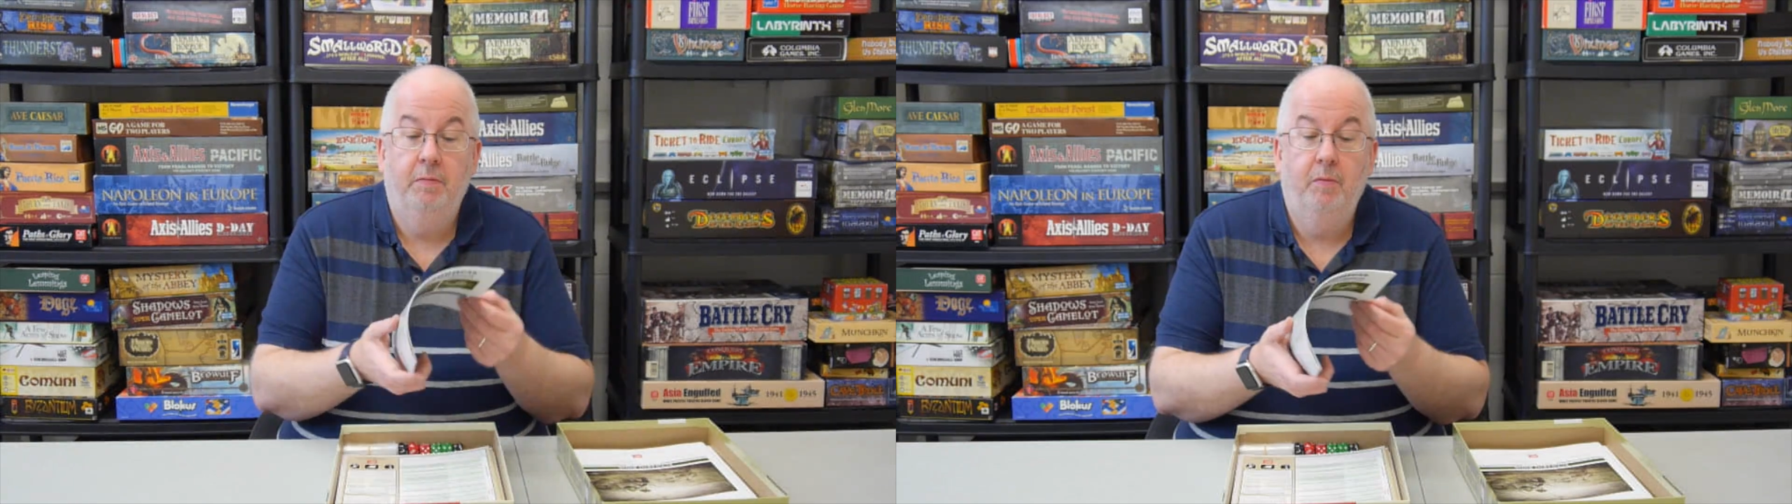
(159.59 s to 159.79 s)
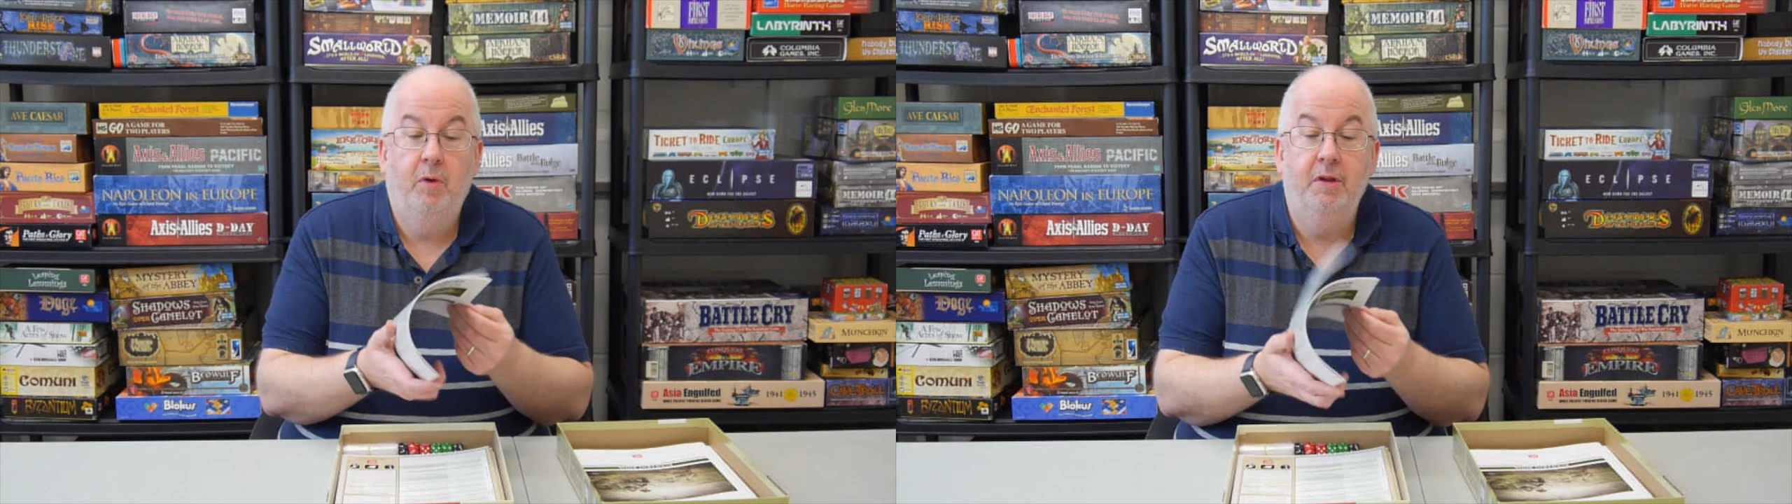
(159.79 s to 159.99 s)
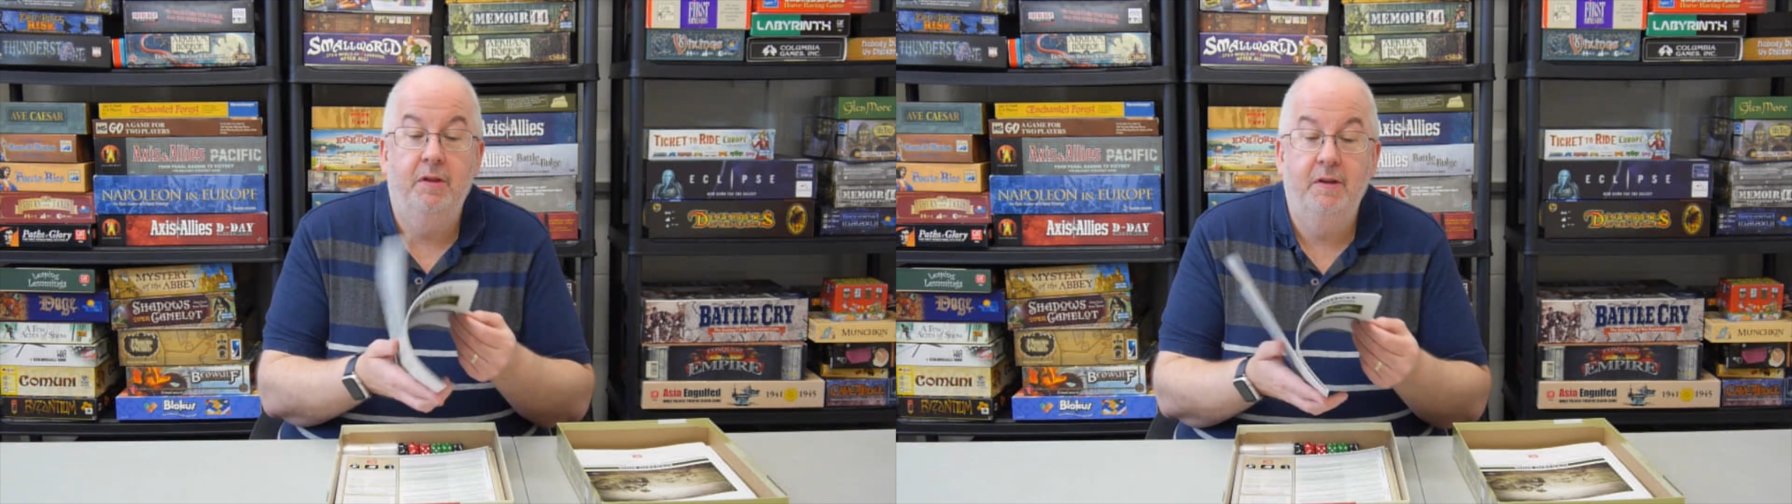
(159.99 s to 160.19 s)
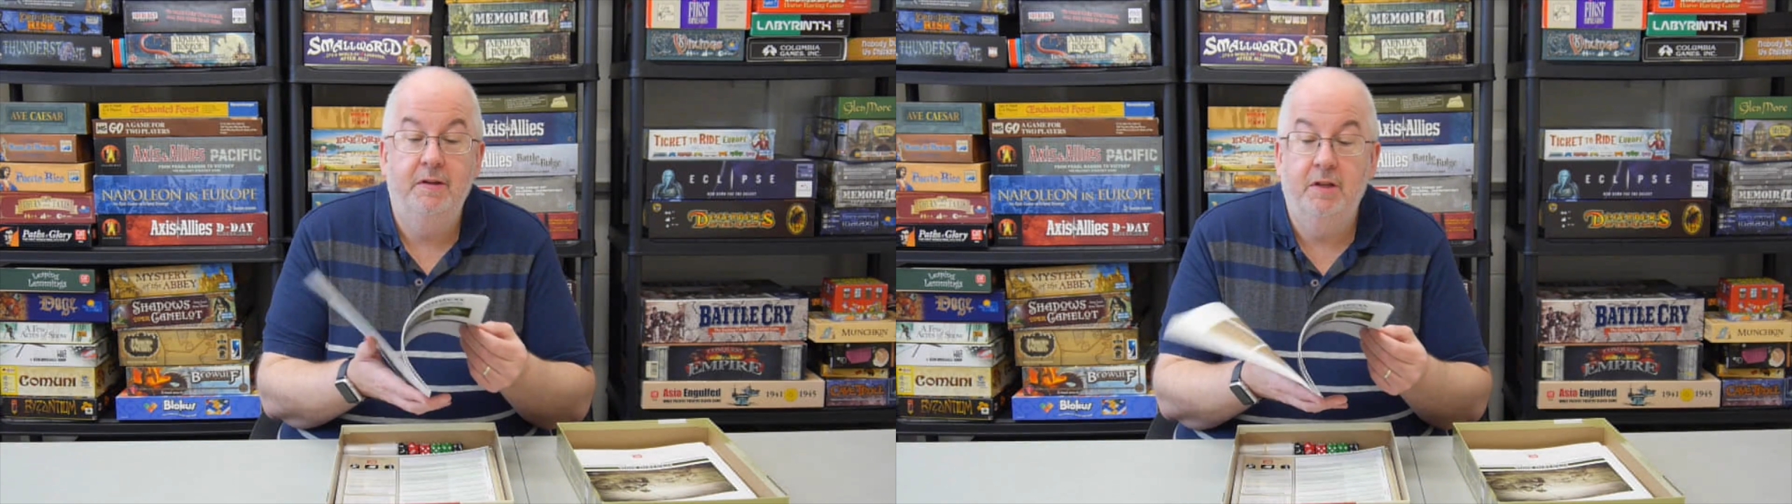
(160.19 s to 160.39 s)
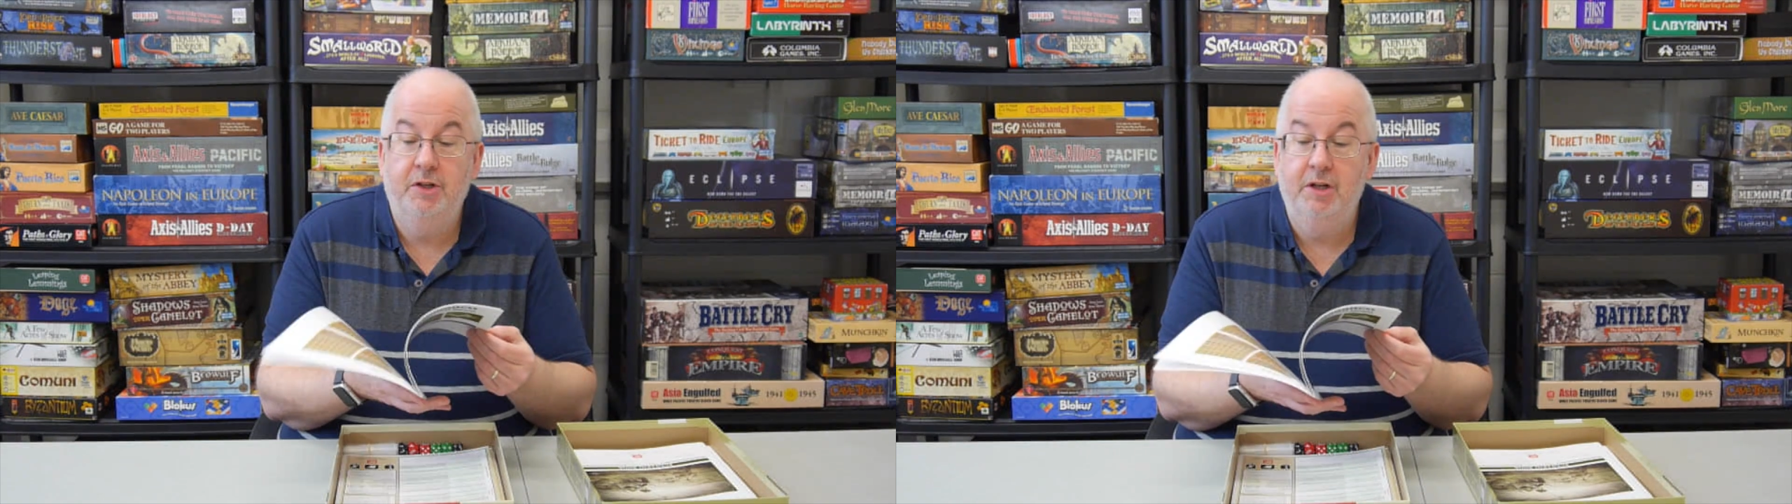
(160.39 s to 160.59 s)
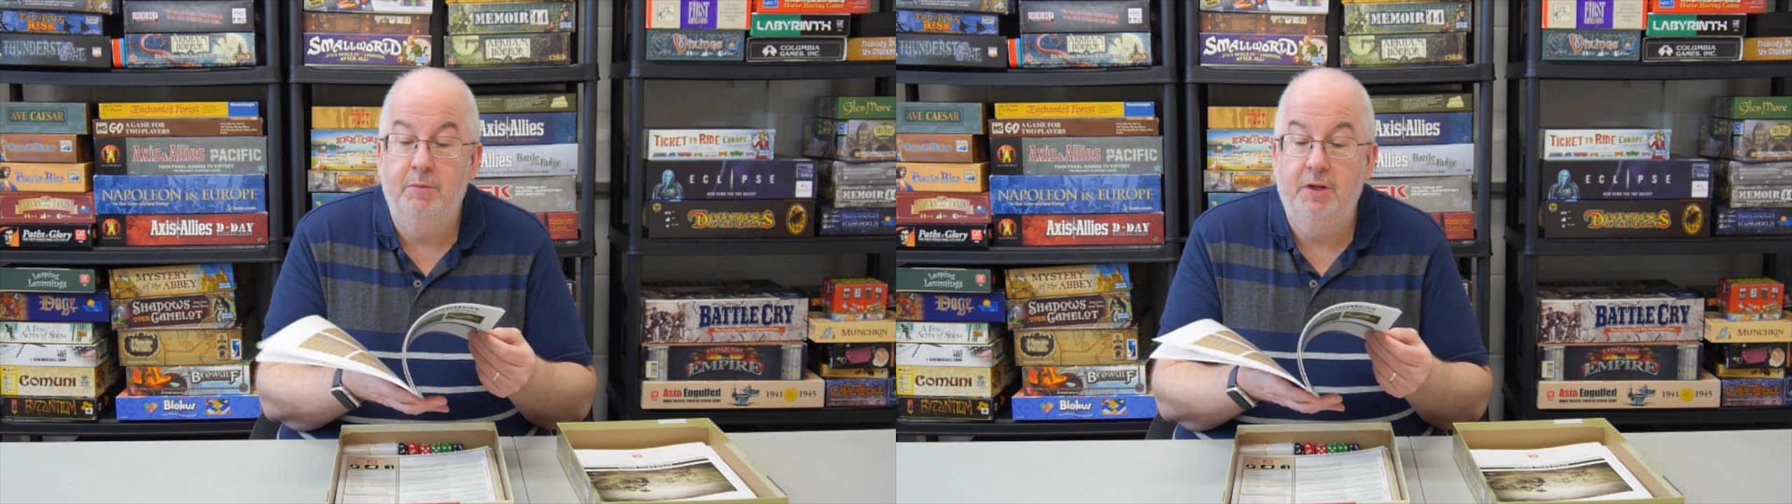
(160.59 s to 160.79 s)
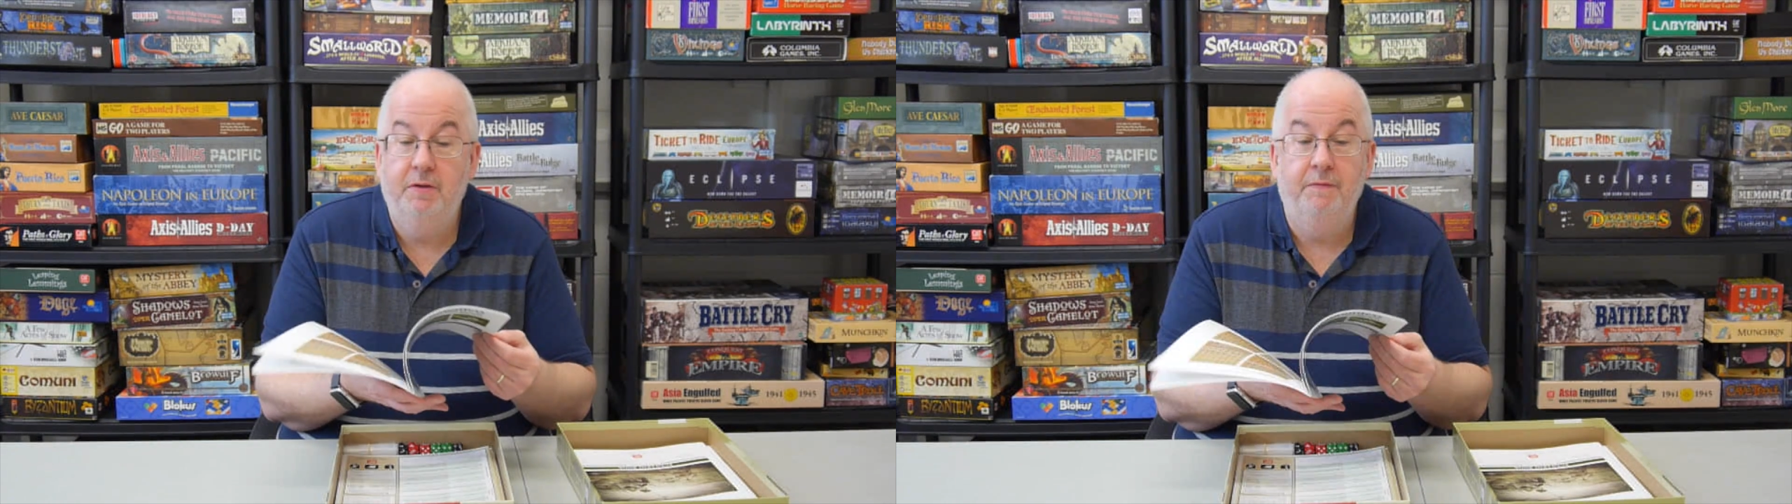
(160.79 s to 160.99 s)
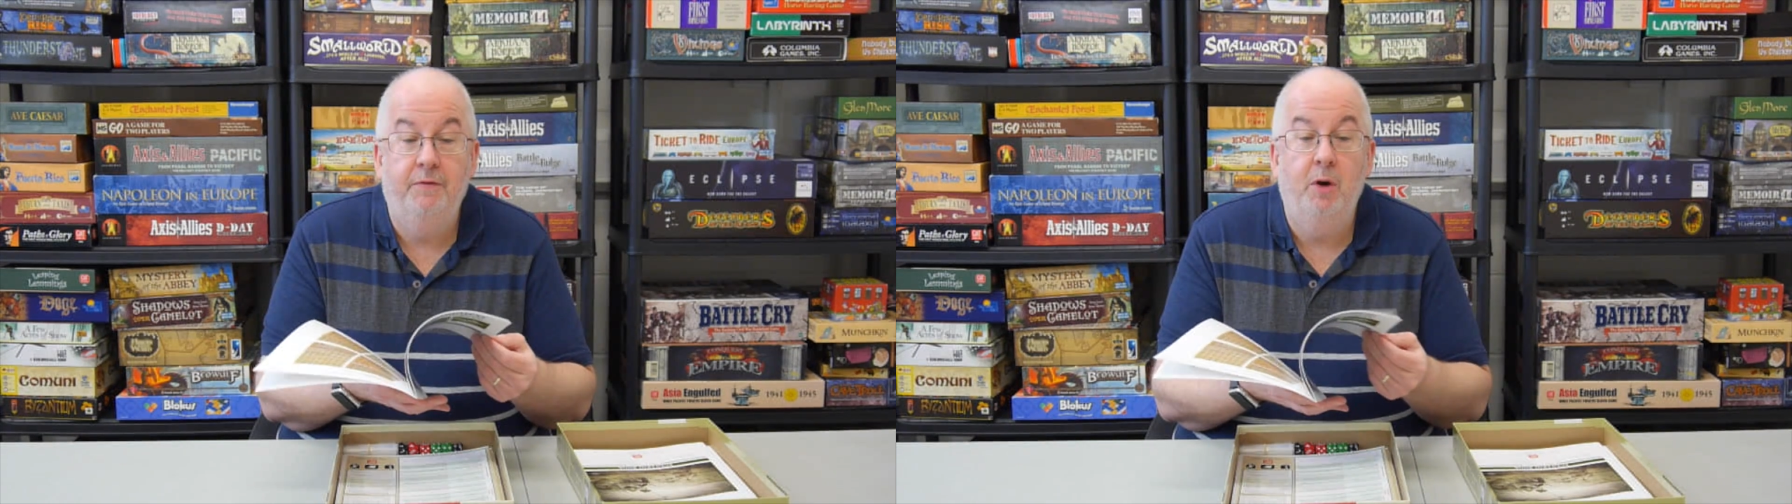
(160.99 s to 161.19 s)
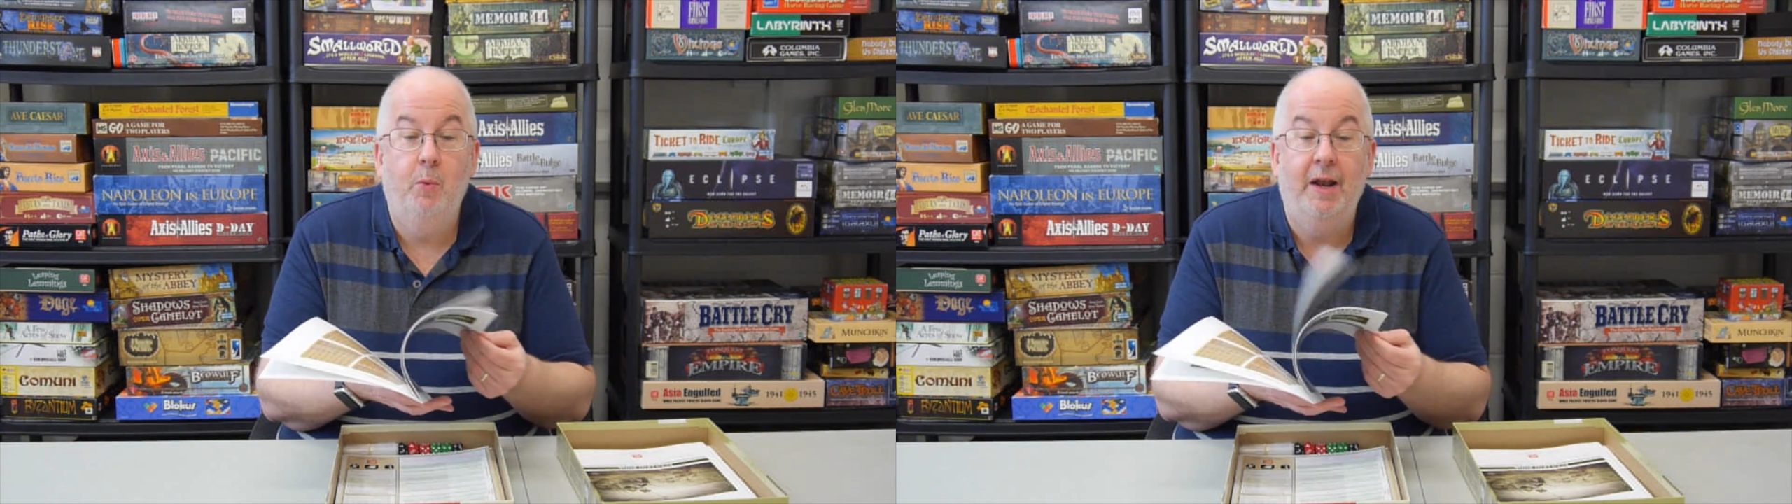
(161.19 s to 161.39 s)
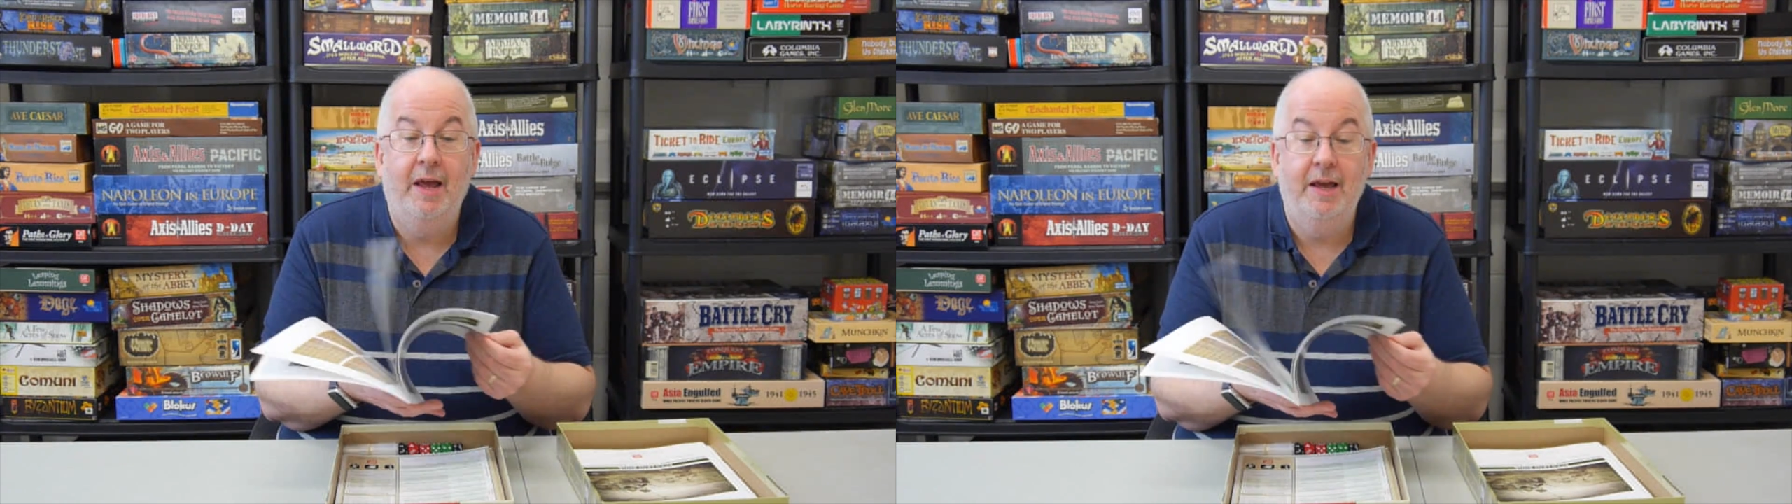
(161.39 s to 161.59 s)
one of the things that GMT have done very
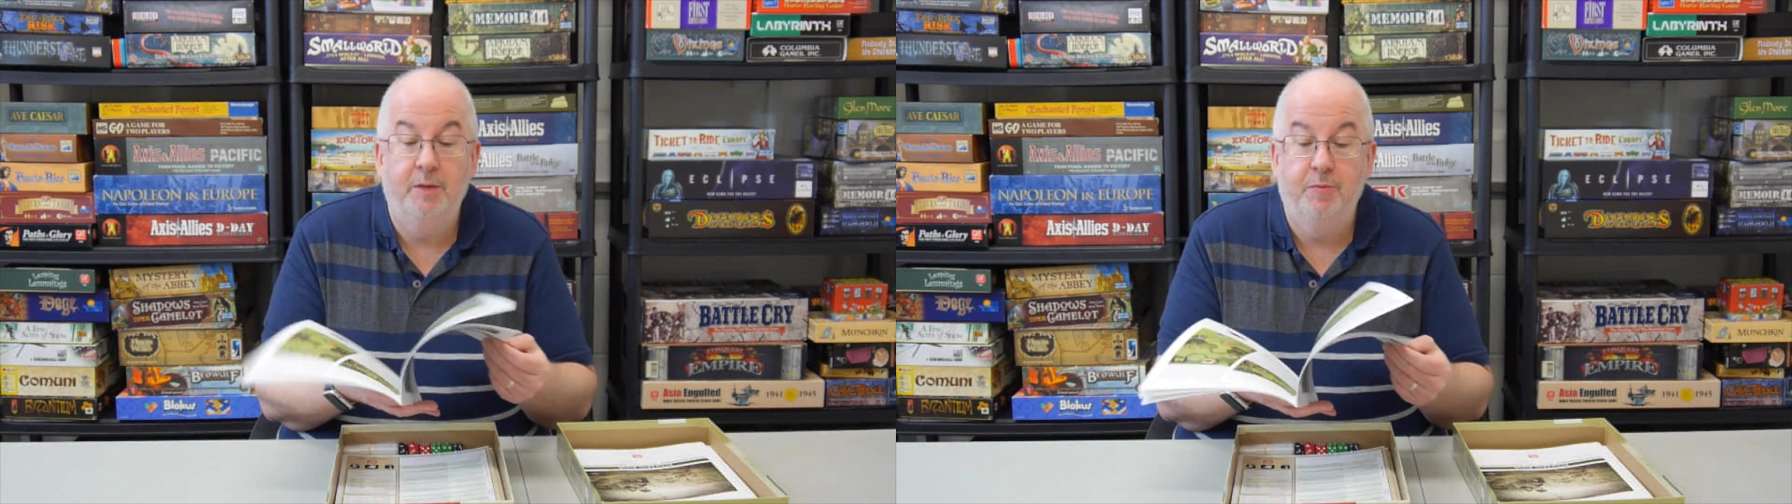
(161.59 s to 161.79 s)
well at is